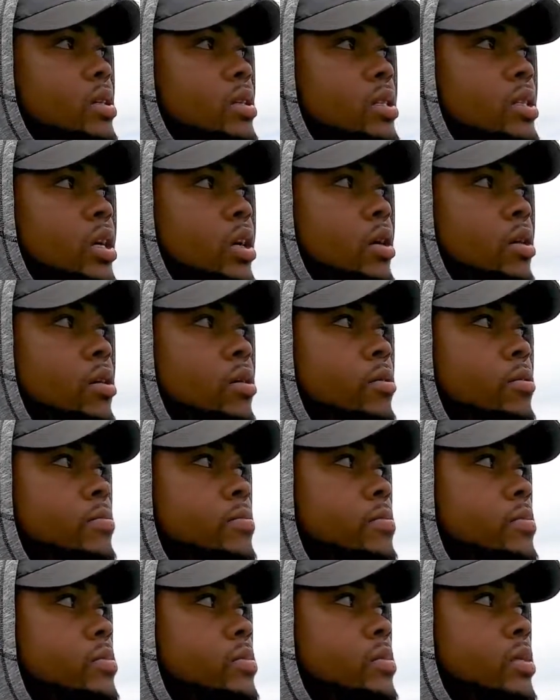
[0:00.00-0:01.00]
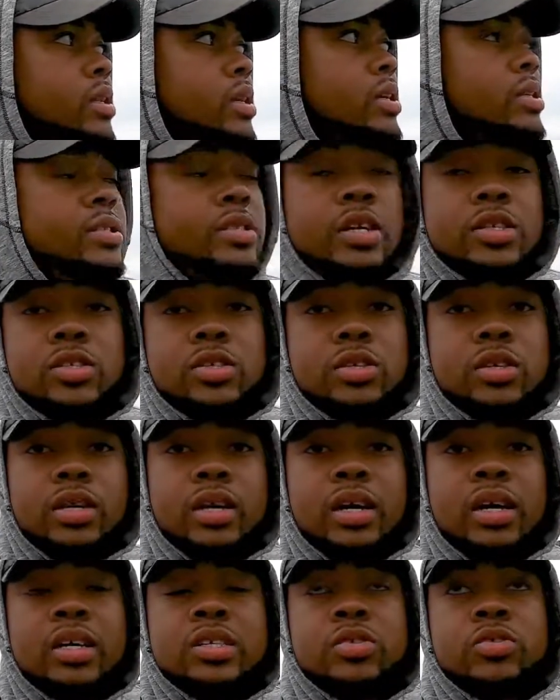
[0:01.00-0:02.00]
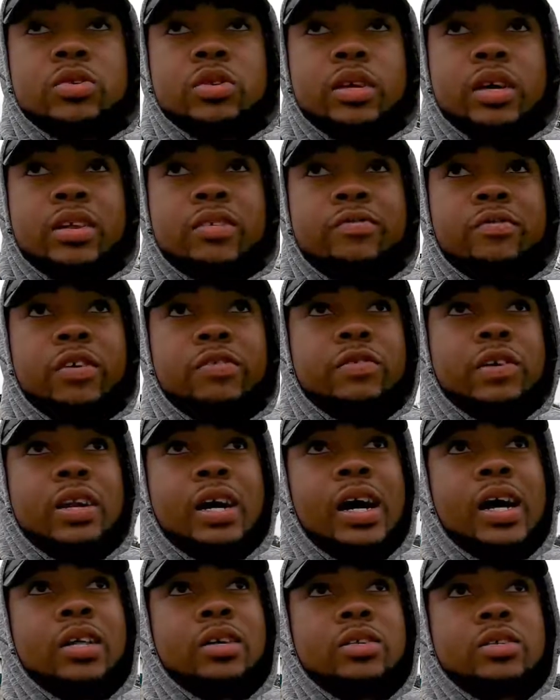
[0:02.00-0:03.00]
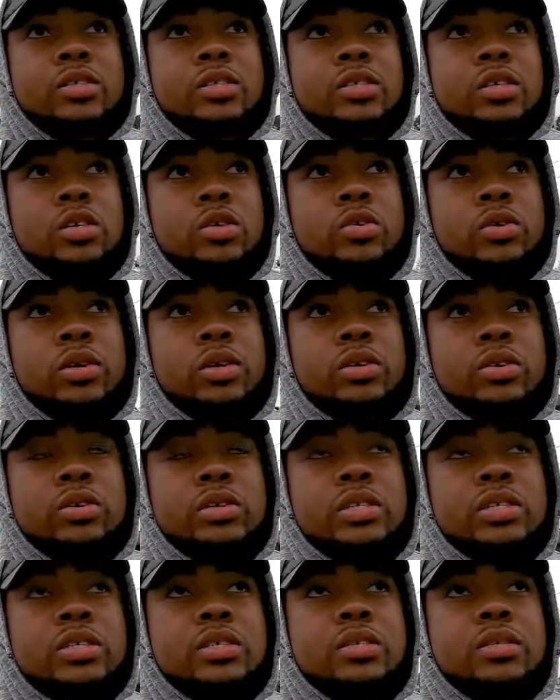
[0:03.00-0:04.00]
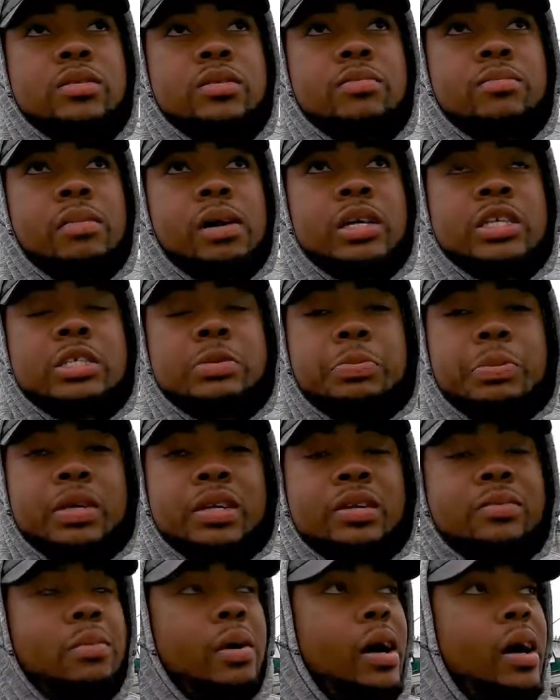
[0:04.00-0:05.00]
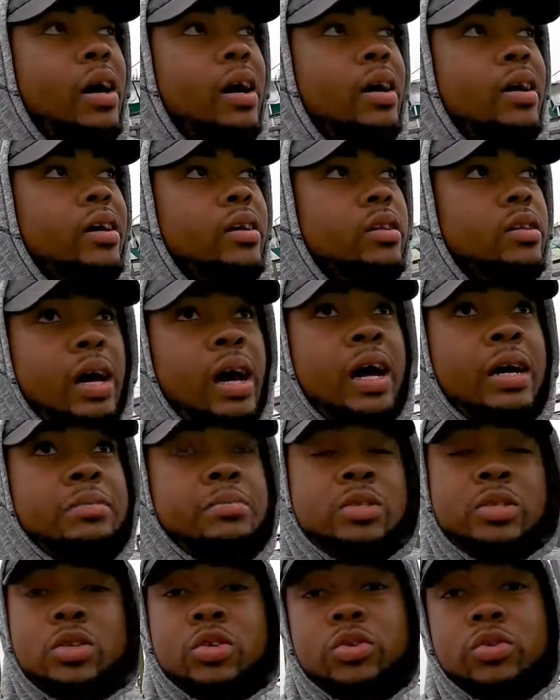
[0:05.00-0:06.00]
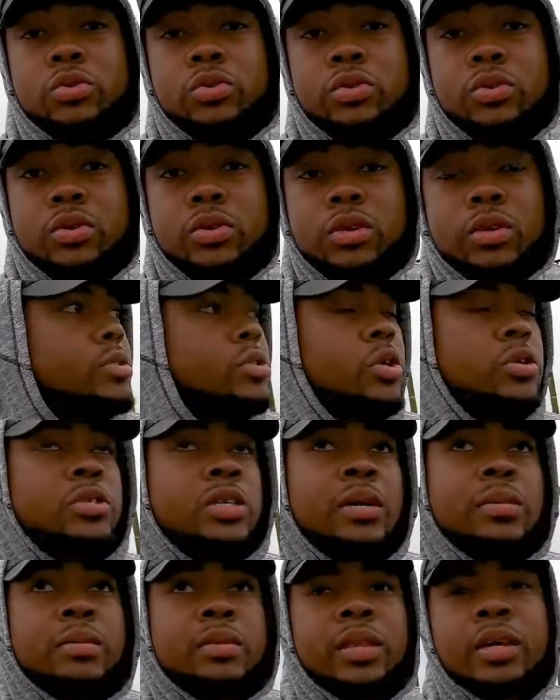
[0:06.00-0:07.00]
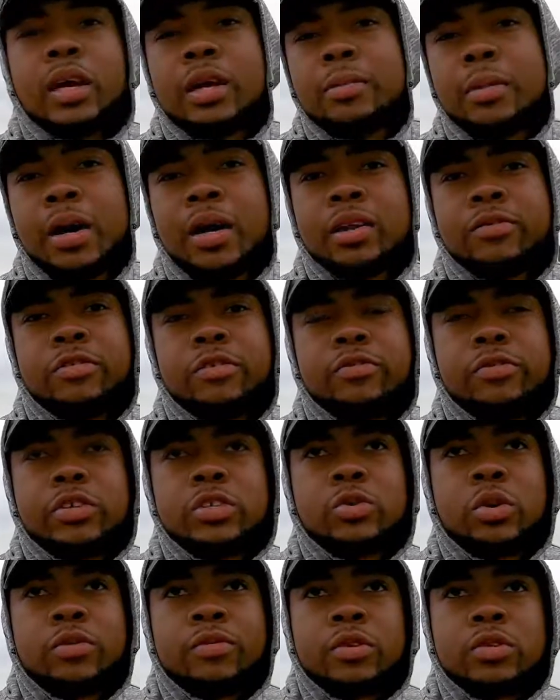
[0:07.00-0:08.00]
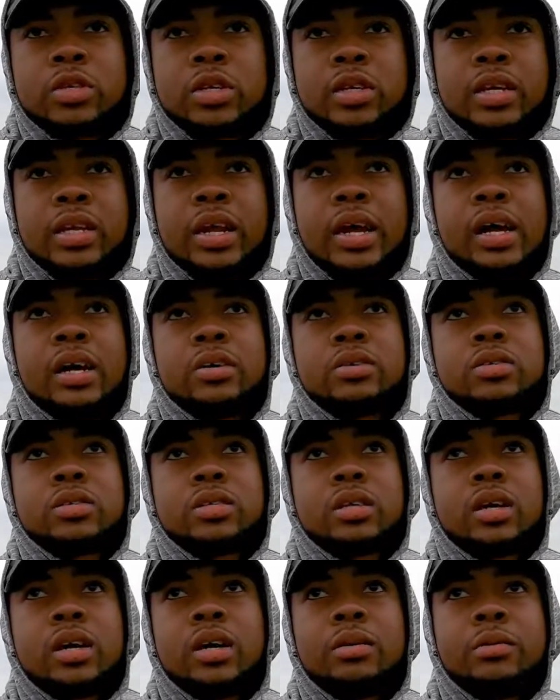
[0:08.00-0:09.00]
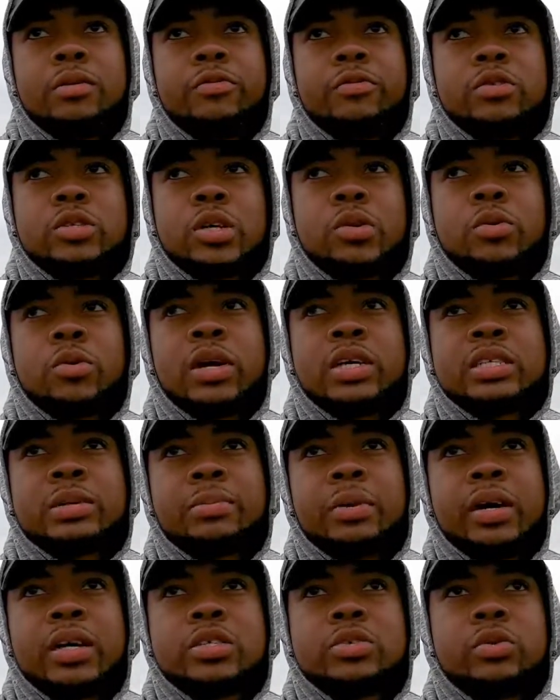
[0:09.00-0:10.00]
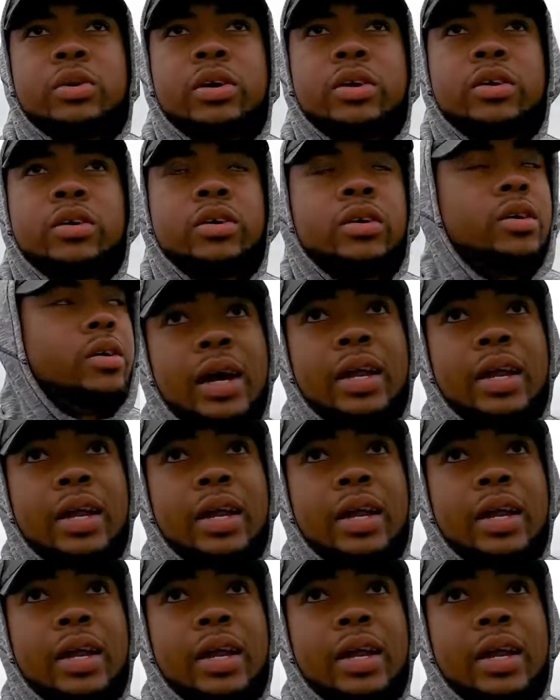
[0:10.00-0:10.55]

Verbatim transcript: So essentially one hundred fifty dollars to increase my speed by times two. So something to think about if you fish rivers and canals, um, if you're someone who has a Bass Raider.